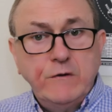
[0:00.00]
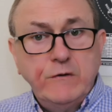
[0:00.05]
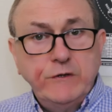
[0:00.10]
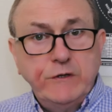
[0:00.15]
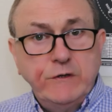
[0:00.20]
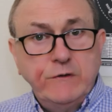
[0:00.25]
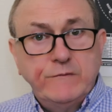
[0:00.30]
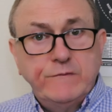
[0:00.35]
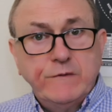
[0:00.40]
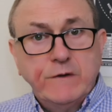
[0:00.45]
or
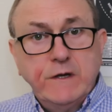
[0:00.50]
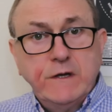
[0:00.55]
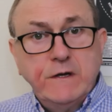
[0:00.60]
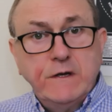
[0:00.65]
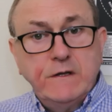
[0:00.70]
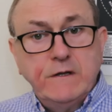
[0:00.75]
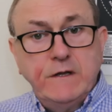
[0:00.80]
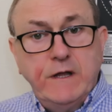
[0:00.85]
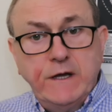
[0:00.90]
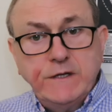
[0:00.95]
you'd
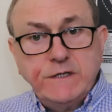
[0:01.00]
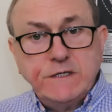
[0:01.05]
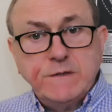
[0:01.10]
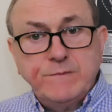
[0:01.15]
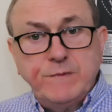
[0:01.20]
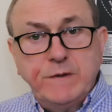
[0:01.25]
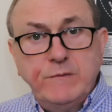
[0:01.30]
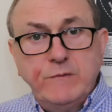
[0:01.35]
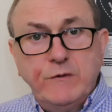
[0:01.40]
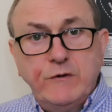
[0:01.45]
like to
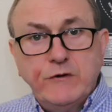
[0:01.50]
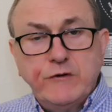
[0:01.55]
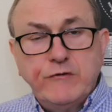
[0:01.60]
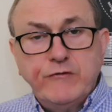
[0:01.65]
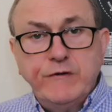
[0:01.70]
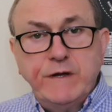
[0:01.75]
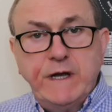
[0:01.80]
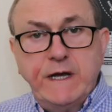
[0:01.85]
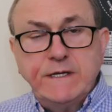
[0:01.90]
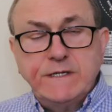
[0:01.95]
be more
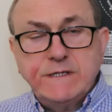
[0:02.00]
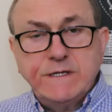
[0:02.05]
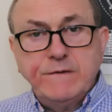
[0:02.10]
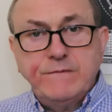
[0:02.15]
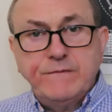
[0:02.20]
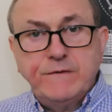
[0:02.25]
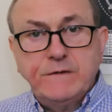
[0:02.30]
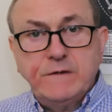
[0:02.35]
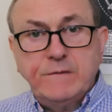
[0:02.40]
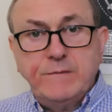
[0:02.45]

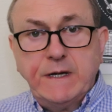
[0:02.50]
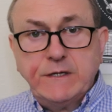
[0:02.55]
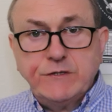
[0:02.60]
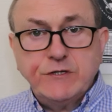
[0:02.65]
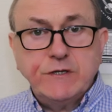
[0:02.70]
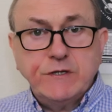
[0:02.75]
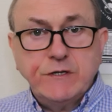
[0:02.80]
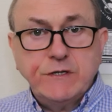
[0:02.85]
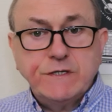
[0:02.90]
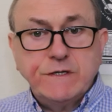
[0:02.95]
creative and
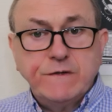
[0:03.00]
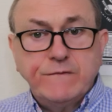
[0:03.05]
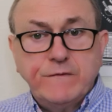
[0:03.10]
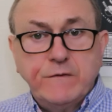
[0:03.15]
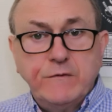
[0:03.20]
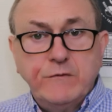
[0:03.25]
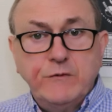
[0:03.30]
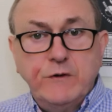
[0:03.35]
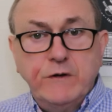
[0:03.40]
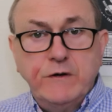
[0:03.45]
imaginative
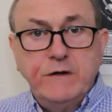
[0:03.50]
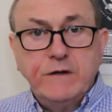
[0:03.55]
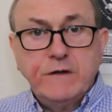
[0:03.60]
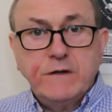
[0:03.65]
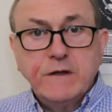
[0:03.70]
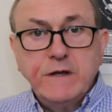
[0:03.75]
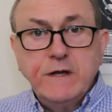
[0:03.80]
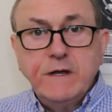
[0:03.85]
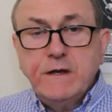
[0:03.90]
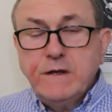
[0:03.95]
at
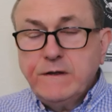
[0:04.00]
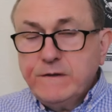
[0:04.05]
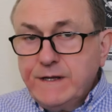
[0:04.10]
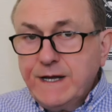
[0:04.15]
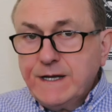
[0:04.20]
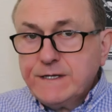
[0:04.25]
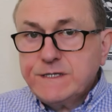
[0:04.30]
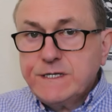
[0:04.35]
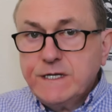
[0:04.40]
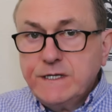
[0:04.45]
work,
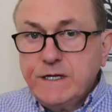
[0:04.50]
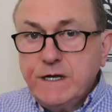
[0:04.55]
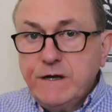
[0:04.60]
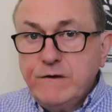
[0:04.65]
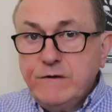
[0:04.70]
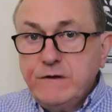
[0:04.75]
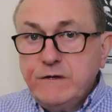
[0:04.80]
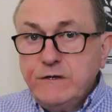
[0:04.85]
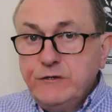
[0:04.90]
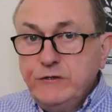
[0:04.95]
that's an
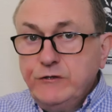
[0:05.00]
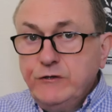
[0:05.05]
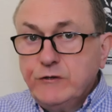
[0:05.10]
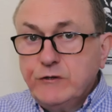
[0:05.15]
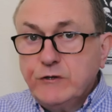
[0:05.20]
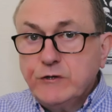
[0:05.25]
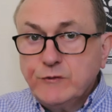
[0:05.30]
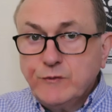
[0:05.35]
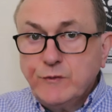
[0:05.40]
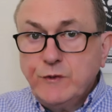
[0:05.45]
area you
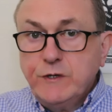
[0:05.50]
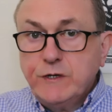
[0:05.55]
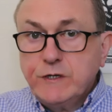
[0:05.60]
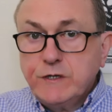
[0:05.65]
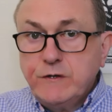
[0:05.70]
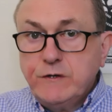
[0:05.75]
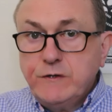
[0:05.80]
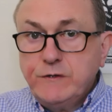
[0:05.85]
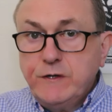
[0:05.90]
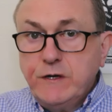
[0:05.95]
could
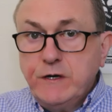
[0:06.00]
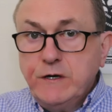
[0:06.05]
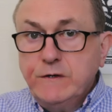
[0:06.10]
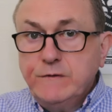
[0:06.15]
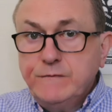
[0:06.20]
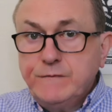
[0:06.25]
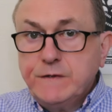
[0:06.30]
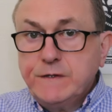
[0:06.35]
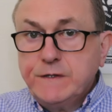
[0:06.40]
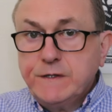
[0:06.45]
work on
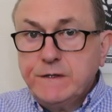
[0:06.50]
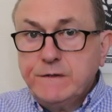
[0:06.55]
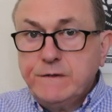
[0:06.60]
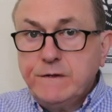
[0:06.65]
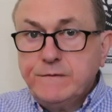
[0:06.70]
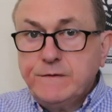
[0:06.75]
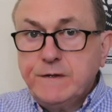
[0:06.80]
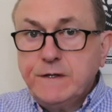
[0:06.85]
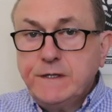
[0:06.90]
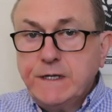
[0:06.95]
over
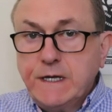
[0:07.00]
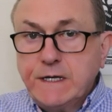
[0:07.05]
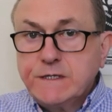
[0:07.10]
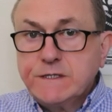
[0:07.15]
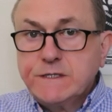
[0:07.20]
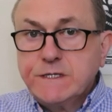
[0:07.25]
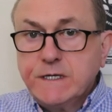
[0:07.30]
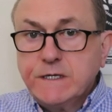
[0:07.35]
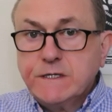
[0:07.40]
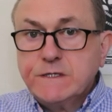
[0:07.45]
the
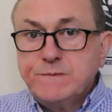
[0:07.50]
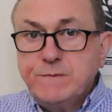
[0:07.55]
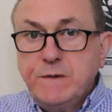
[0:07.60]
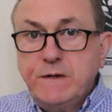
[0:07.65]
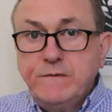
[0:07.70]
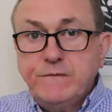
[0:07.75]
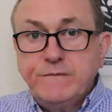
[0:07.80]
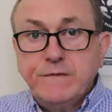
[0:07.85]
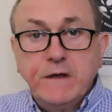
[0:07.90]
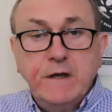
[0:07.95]
next 6
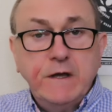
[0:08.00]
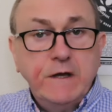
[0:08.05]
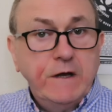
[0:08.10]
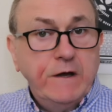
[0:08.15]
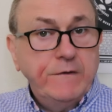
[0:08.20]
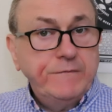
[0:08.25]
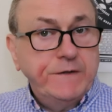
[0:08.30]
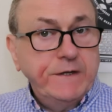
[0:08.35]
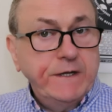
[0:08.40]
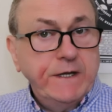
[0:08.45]
months
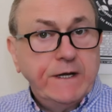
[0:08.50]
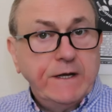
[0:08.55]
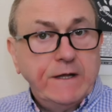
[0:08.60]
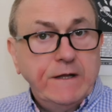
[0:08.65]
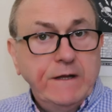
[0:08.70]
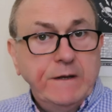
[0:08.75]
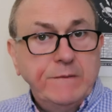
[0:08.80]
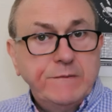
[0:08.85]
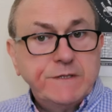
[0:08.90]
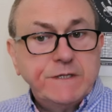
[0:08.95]
of the
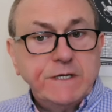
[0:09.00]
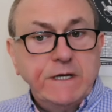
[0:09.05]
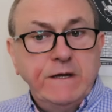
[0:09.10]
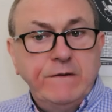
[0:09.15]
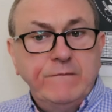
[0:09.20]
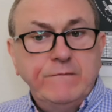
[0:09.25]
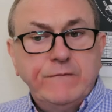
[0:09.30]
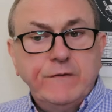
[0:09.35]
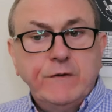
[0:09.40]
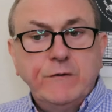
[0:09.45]
eclipse
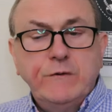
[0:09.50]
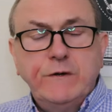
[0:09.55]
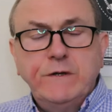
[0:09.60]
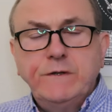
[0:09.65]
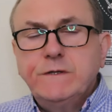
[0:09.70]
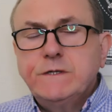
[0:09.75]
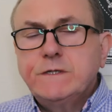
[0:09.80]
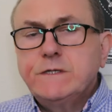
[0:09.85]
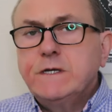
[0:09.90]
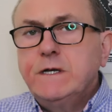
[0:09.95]

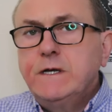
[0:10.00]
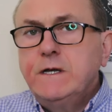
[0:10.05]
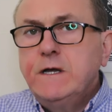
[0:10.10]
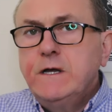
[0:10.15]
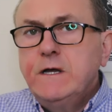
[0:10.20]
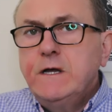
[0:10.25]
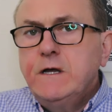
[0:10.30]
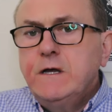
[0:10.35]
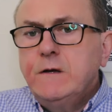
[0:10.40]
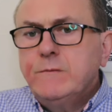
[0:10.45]
influence.
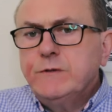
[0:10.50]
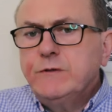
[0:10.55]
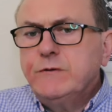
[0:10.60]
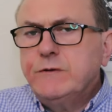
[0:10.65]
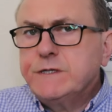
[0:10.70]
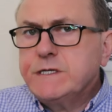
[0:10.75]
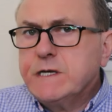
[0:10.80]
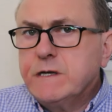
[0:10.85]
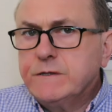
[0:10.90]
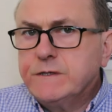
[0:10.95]
But
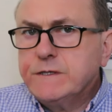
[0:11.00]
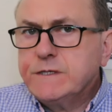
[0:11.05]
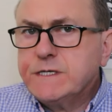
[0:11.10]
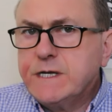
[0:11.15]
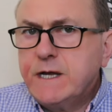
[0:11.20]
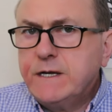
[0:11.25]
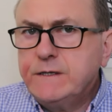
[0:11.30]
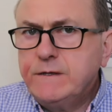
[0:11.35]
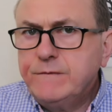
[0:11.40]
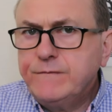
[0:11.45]
also the
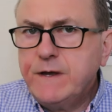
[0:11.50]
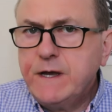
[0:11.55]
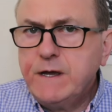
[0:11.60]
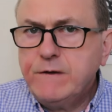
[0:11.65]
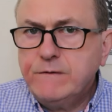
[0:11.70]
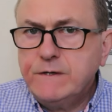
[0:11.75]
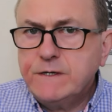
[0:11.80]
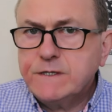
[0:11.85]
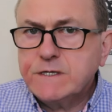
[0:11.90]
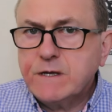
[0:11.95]
sign of
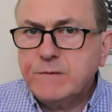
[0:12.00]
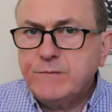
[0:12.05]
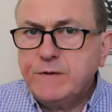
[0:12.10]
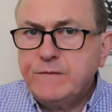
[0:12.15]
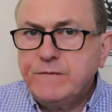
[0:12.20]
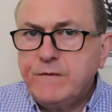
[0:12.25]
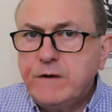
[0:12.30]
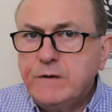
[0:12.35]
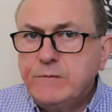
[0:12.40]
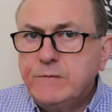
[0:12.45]
Aries can be
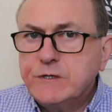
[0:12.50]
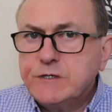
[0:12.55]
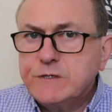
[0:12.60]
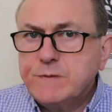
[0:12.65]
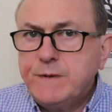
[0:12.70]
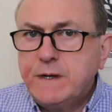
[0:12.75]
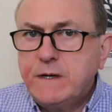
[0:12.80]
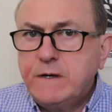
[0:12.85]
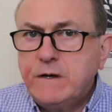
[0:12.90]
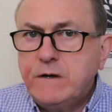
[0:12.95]
very
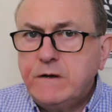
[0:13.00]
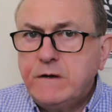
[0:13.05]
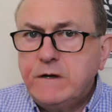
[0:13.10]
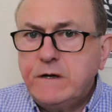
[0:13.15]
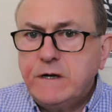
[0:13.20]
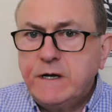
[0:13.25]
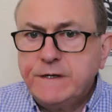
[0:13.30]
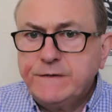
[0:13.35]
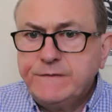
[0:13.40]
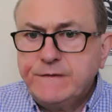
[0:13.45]
much about our
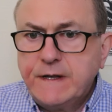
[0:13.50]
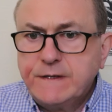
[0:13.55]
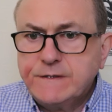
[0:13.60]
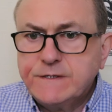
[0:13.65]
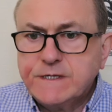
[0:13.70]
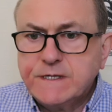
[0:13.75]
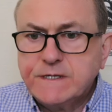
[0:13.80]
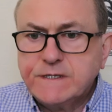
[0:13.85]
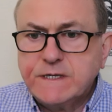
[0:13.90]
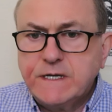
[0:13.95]

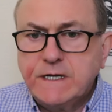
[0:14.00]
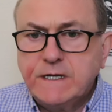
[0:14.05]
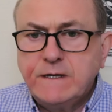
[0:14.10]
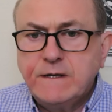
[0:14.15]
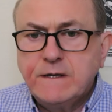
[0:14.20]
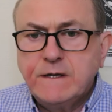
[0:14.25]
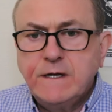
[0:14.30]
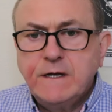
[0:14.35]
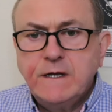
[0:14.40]
identity.